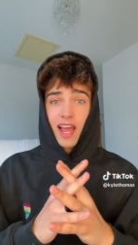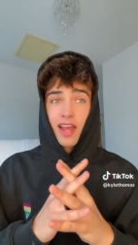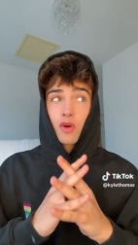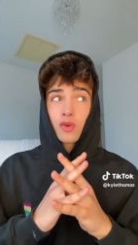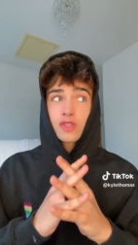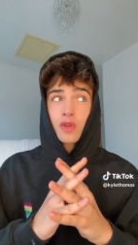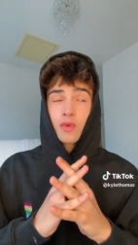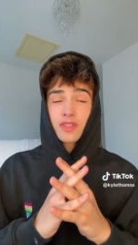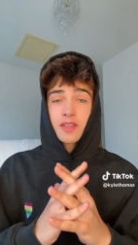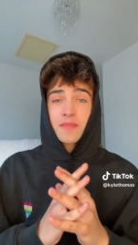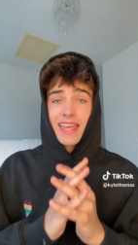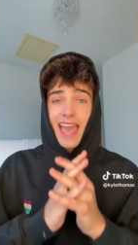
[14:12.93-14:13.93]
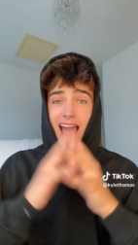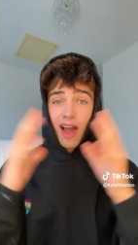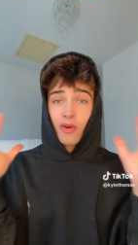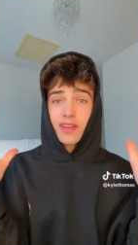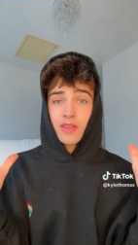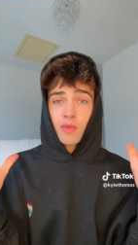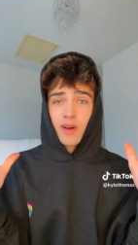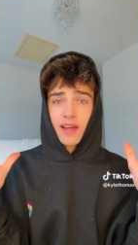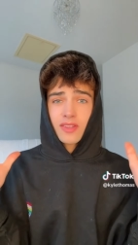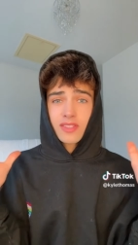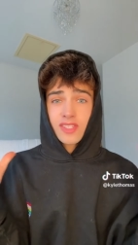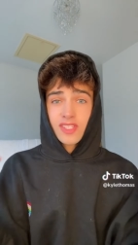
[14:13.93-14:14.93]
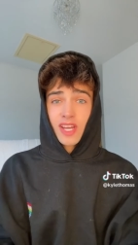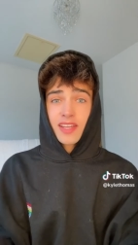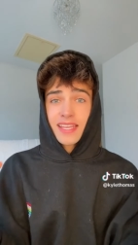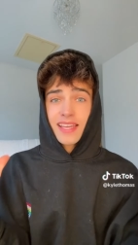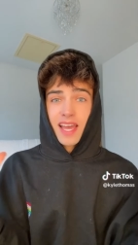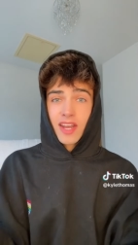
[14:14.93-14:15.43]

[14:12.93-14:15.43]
I also want to be out in the wild studying